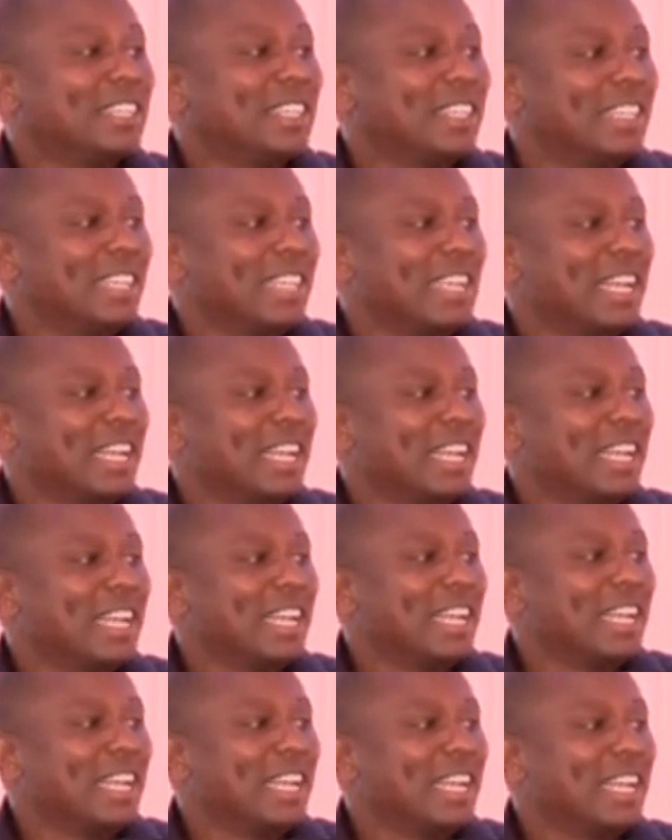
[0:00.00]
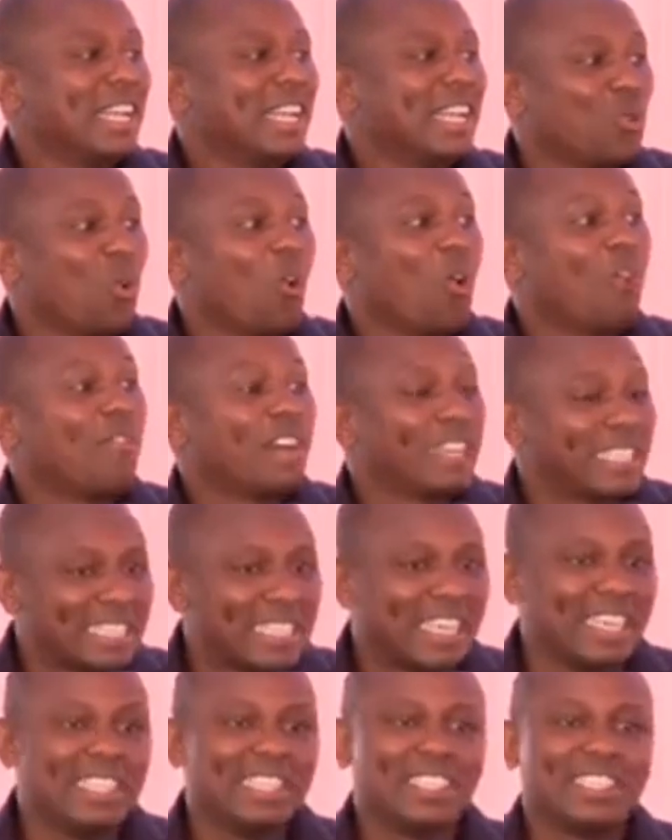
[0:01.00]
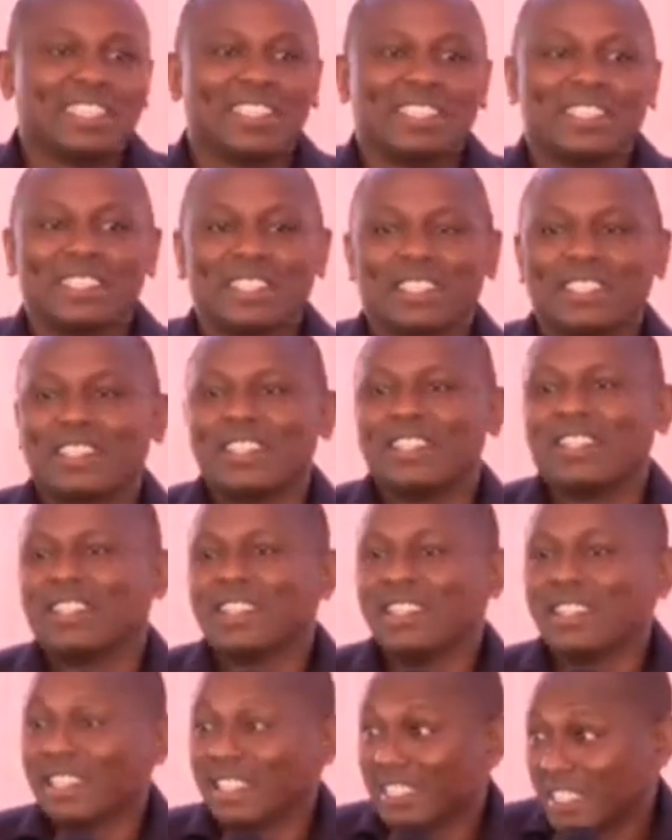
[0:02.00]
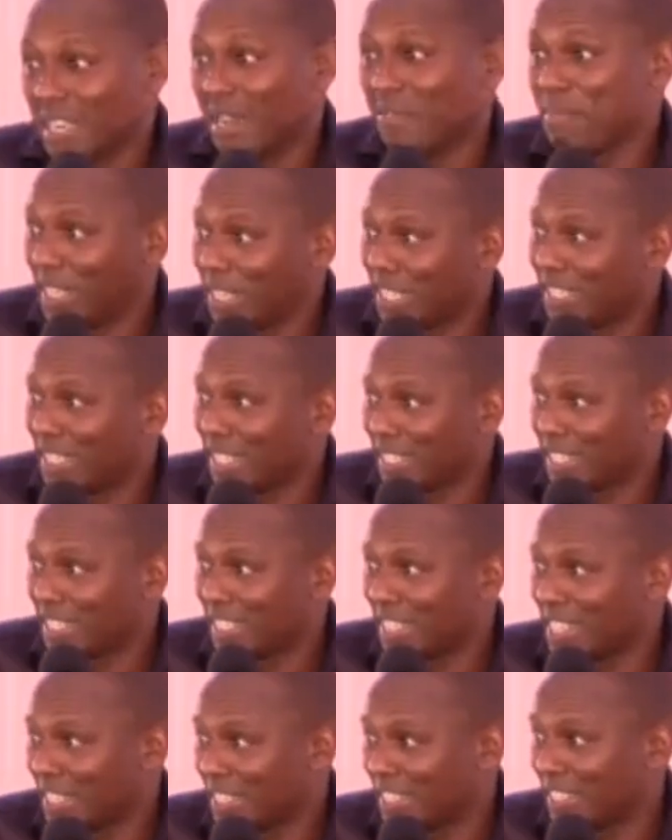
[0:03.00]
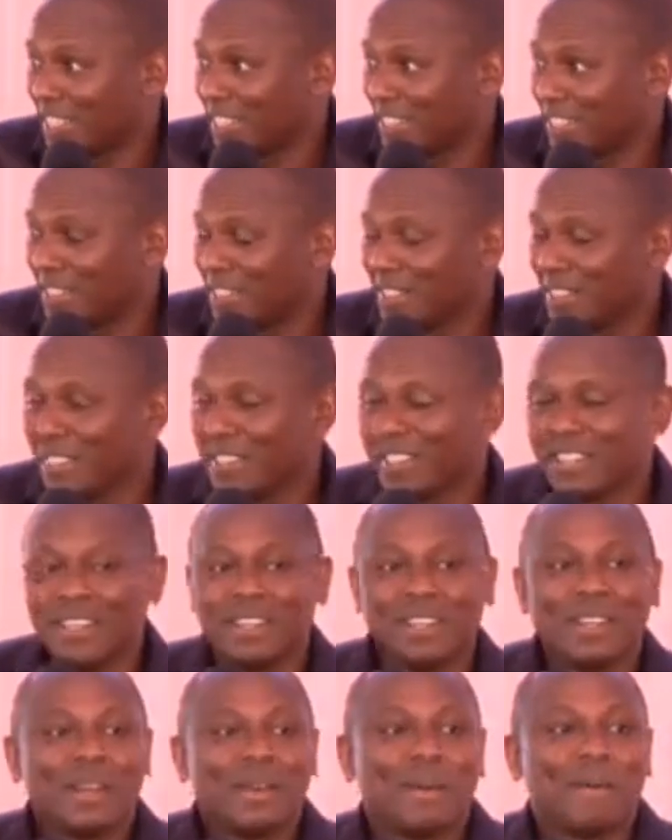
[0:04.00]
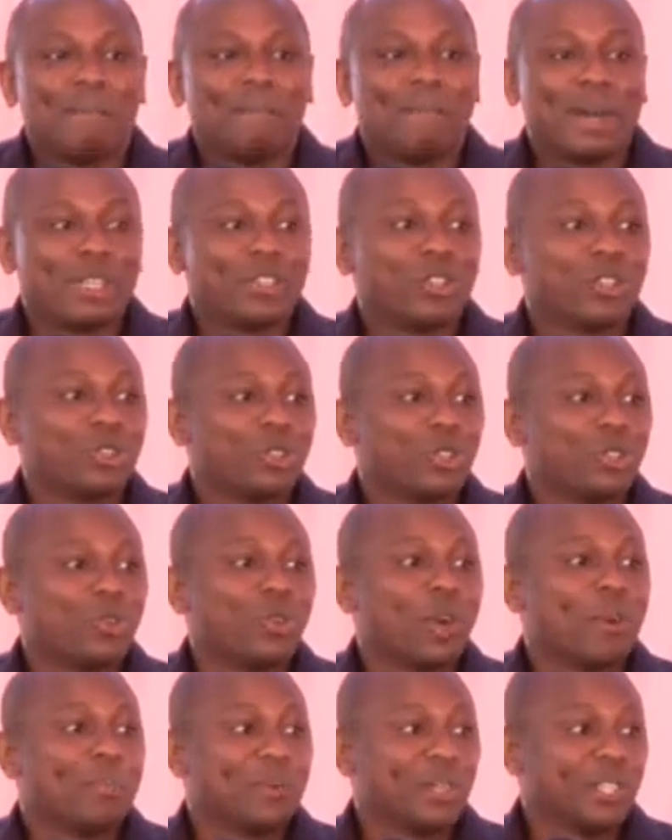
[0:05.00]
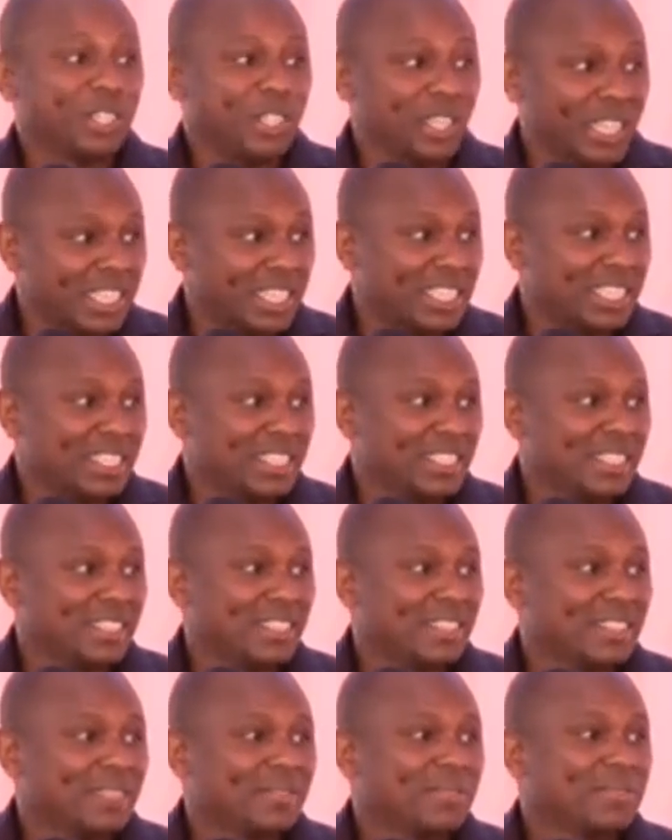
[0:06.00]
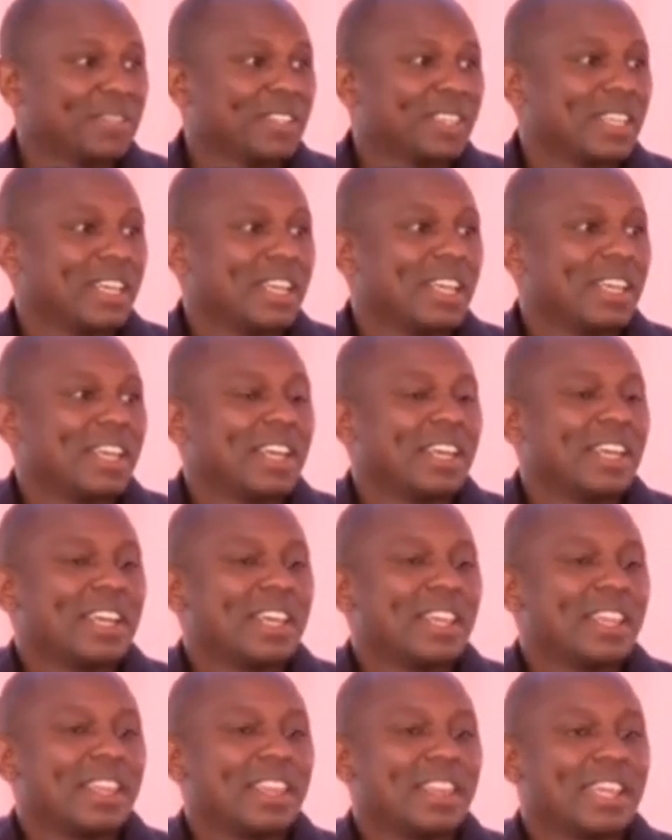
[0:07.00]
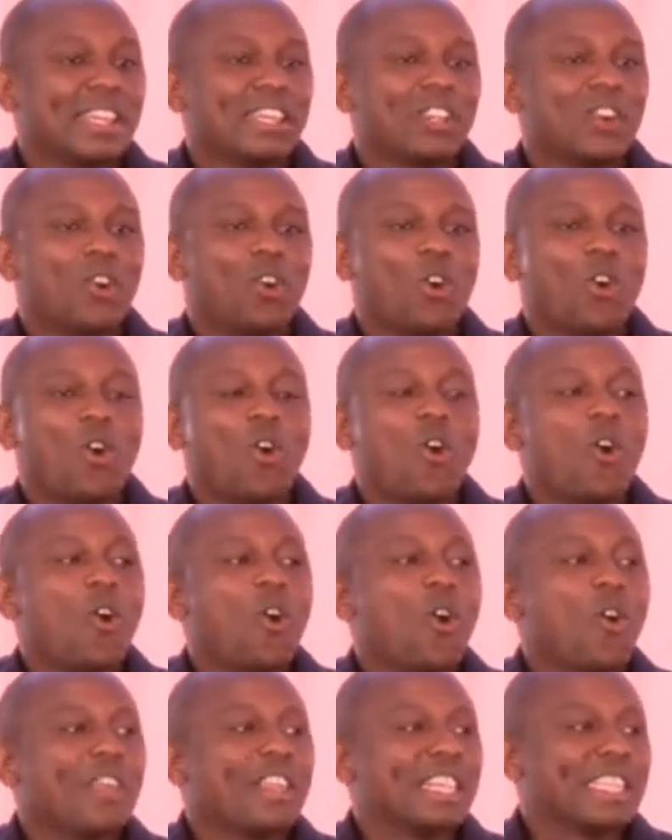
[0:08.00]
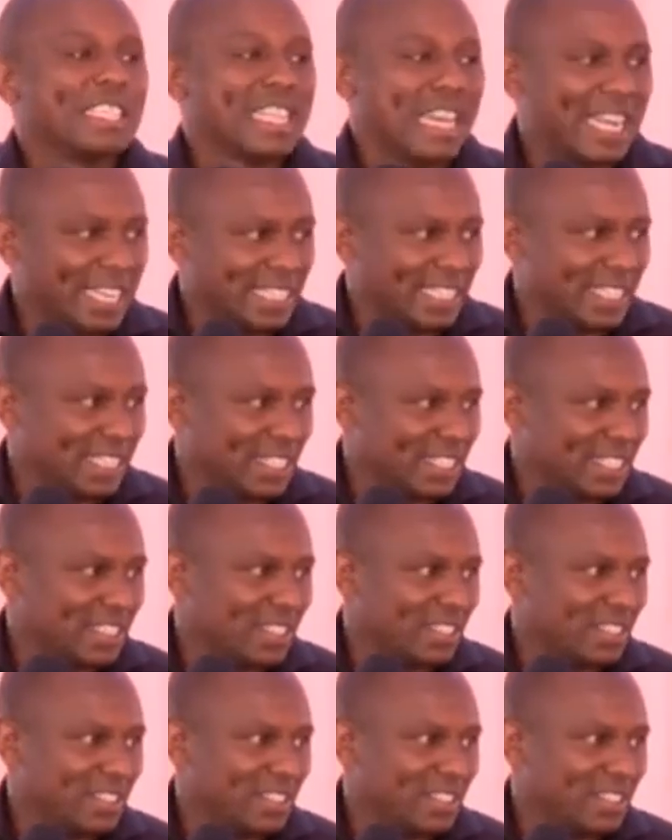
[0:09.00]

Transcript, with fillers: in our right to oversight these cabinet secretaries, but also to appreciate that all the challenges